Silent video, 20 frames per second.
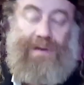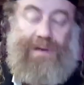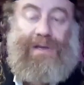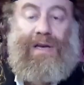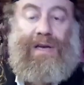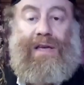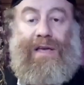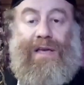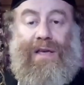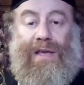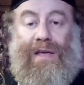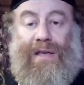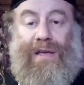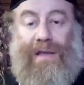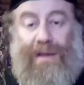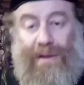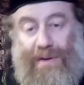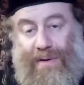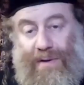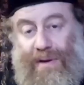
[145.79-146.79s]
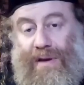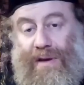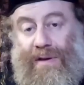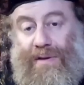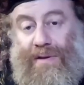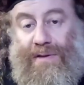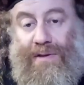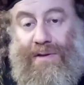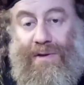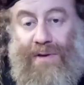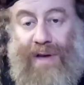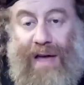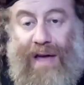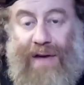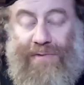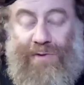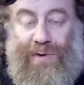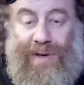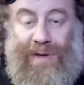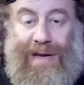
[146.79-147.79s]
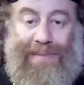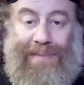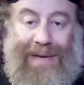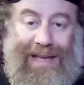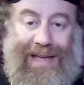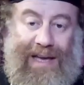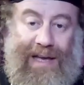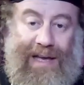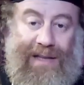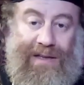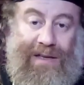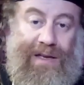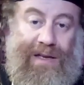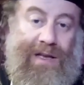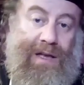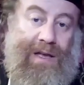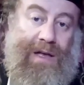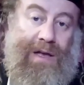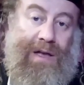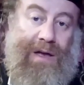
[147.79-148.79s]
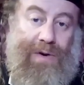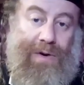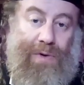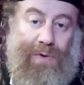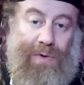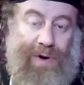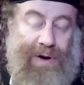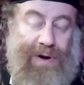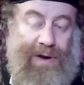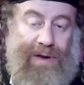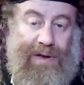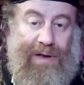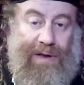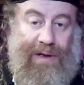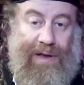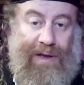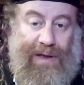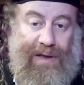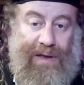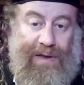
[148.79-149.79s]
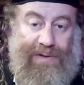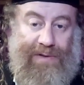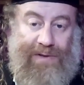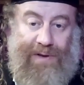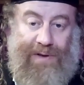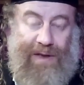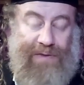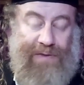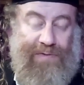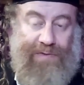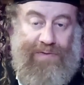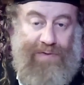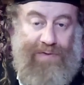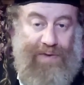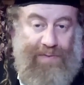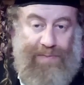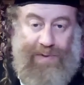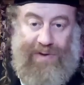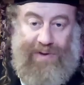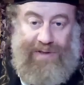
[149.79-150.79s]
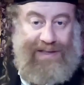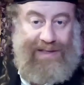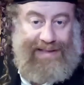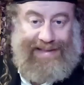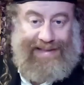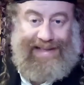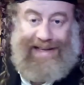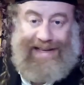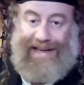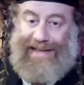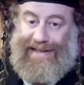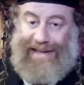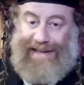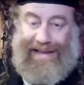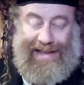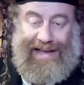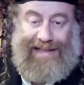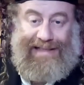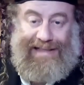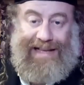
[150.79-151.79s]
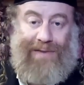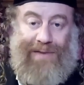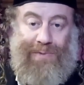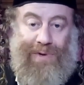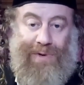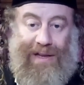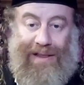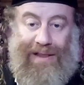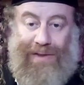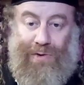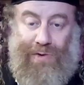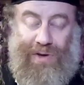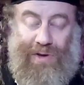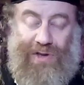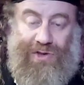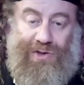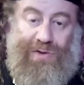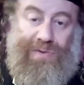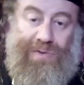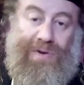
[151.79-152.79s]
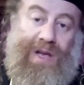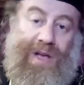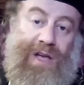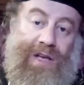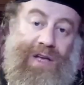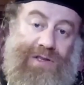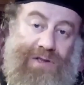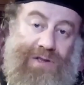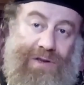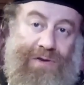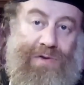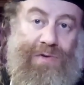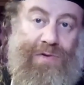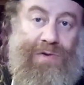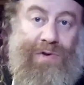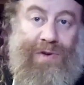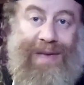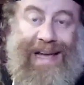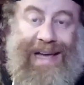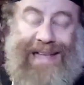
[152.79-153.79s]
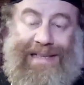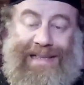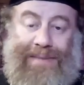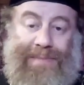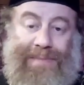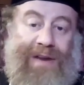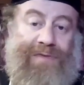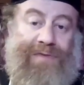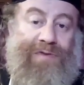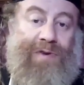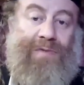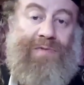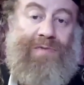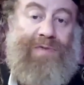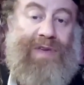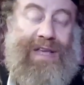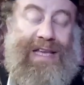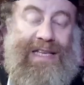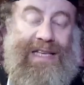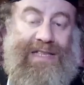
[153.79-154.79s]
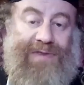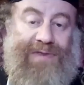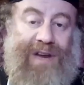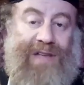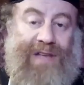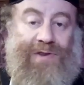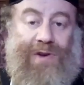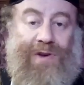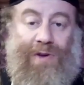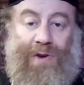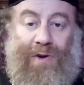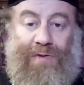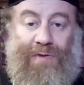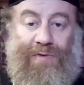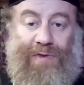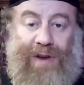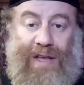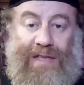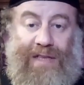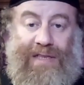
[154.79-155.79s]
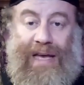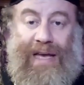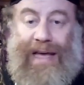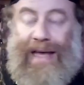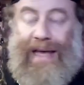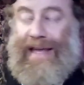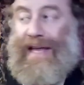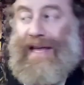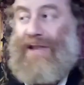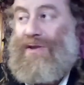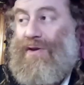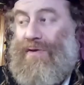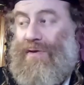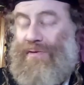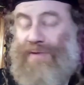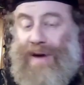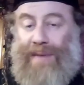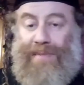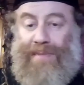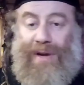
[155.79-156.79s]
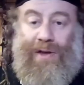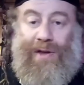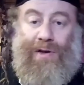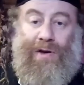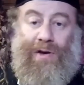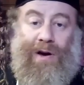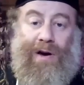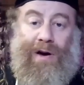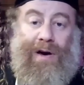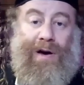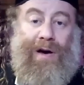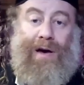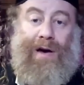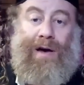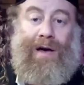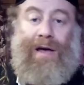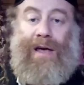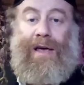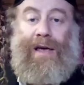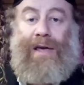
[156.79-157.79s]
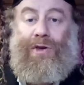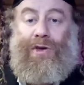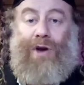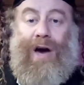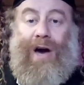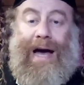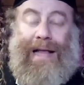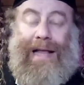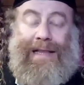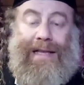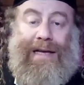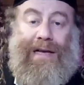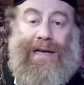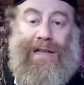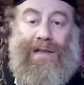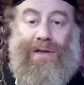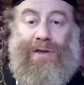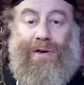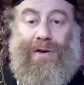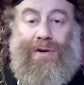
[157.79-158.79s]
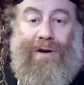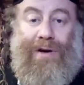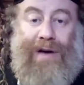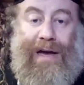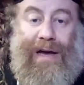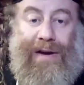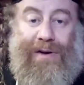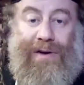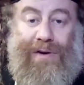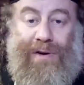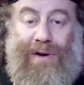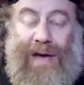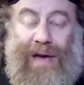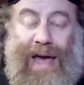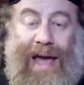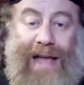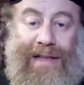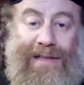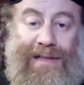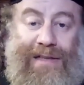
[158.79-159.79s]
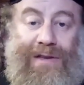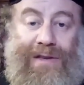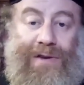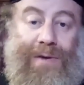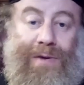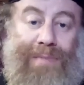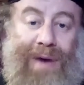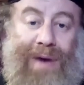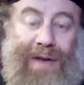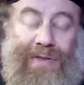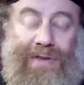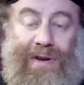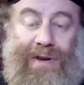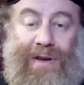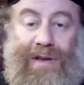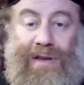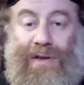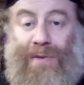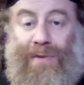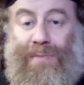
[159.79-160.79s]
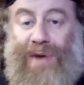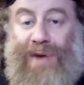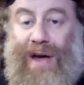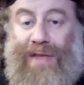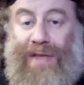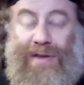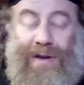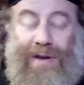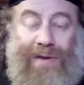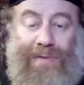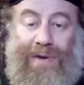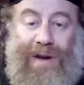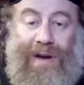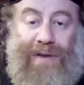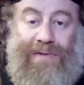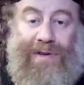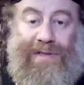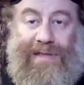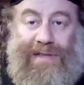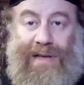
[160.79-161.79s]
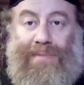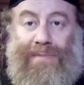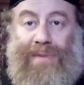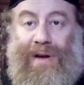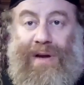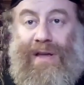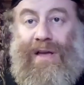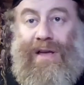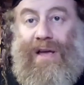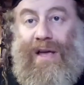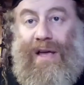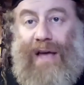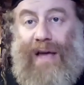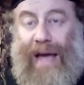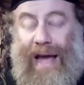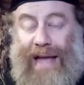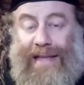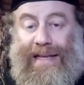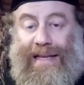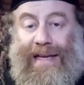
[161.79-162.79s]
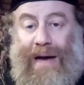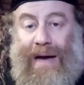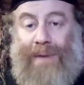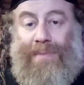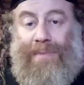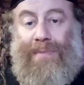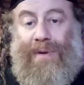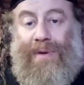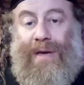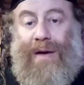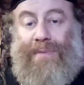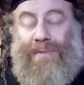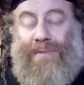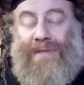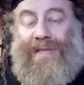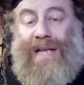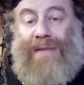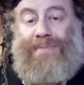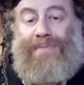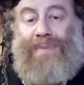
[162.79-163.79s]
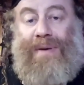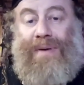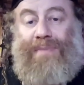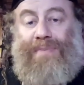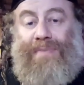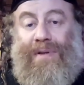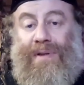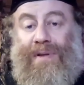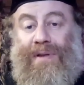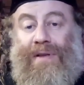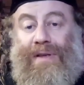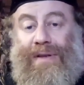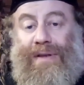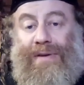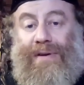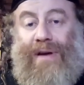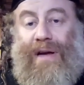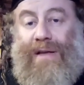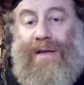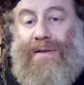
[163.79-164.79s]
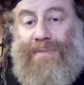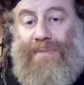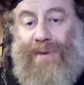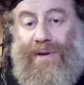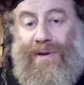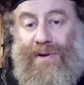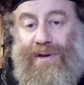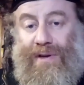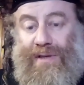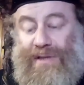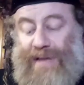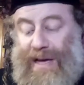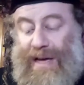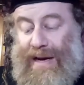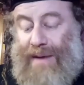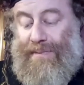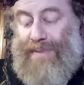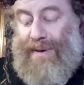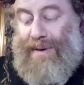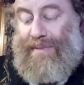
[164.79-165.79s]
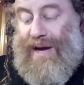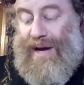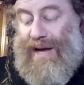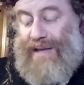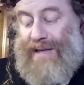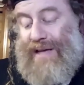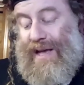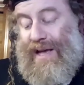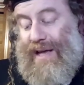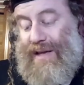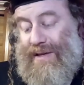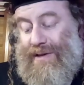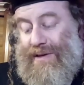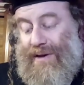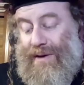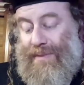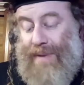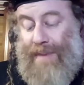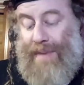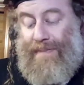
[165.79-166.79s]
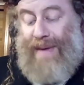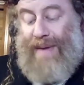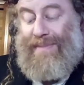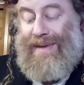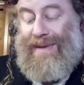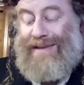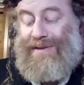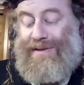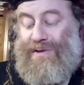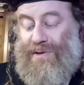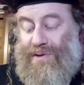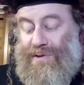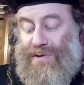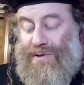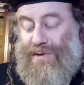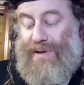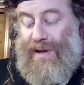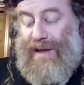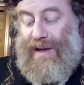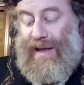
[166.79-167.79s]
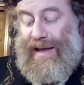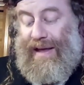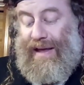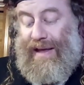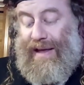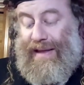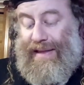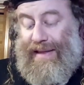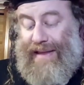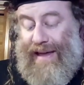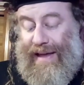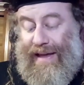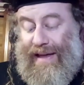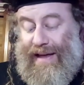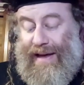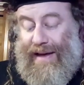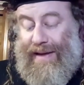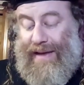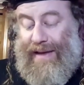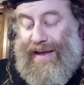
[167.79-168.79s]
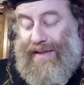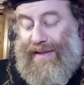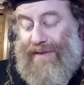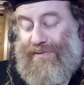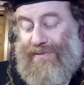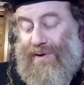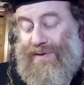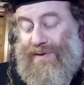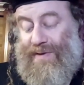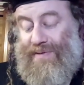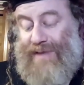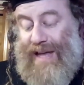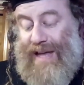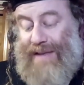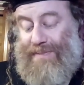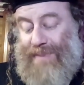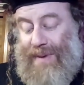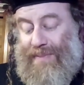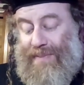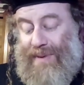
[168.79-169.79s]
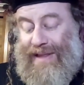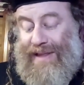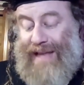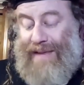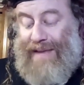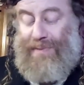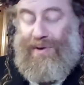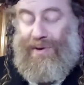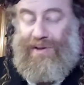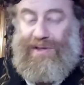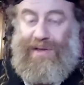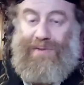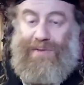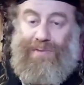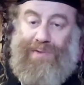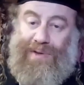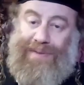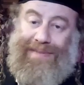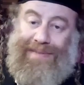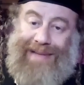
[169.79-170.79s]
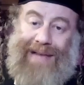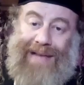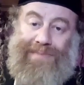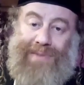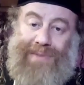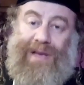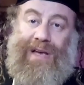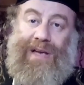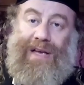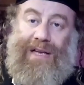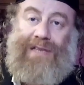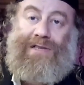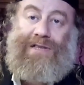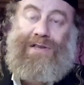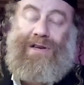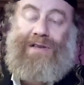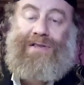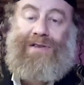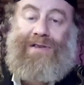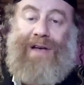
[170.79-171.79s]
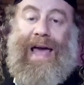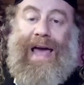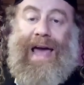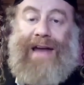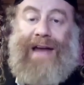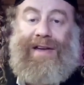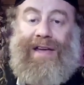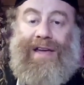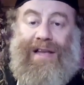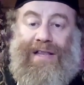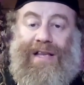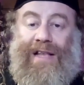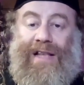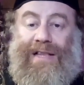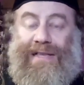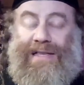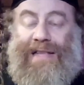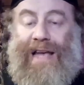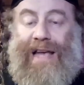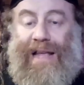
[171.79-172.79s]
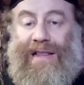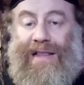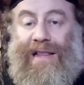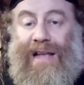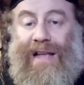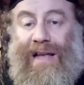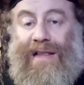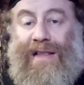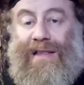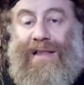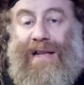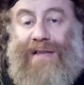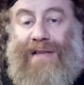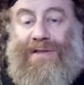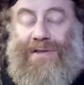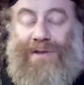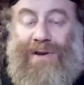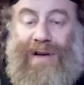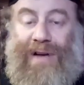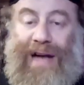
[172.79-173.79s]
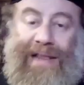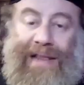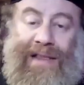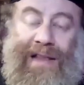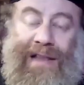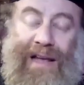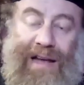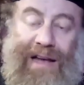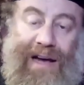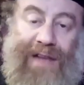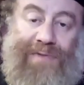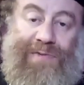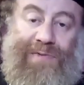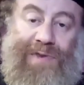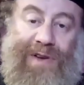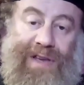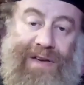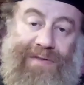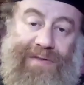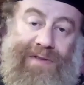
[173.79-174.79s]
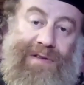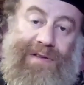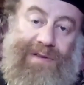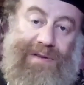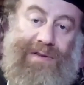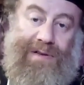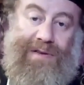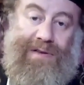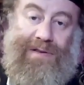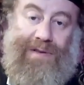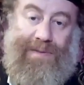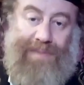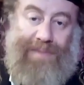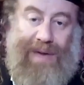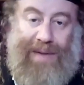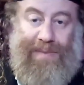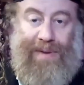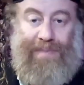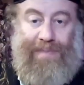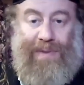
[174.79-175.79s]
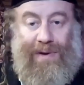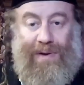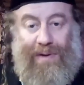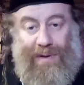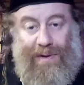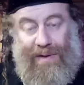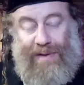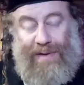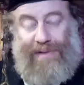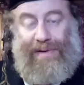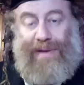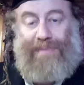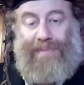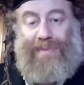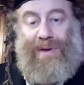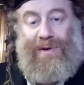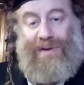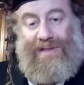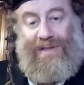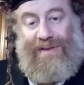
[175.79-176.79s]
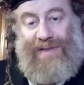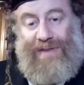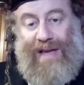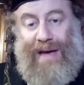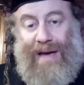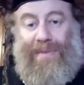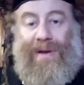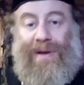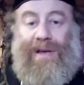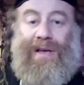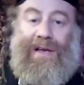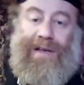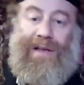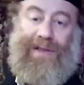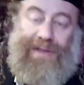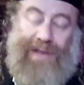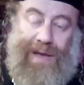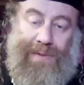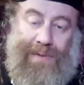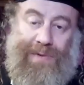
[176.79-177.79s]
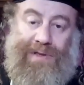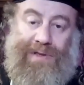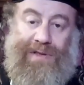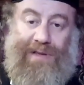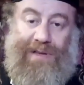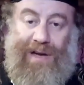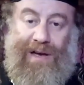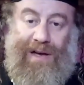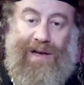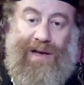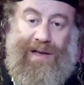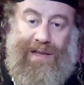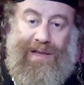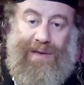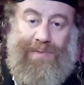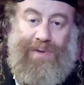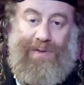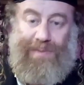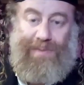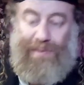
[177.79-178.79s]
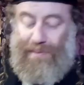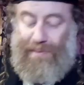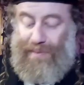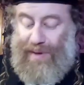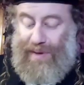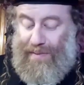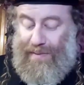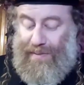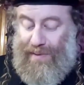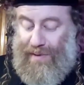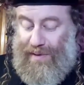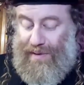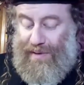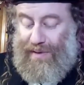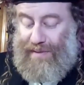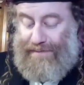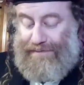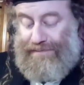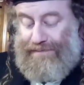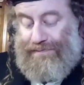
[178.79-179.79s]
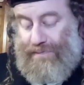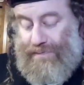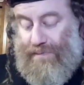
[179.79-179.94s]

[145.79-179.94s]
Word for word: Okay, okay. So you have to come again or uh, so if a person seriously does not want to look at you so you, you, get somebody from his friends or her friends get your family your your uncle your i don't know aunt your mother your brother whatever somebody and come come is that people right because the rambam right so uh, maybe to, to uh, like uh, in, in, front of that people that person would not be so so arrogant and like not not so un, unforgiving so maybe because uh, because of them they would uh, they would be more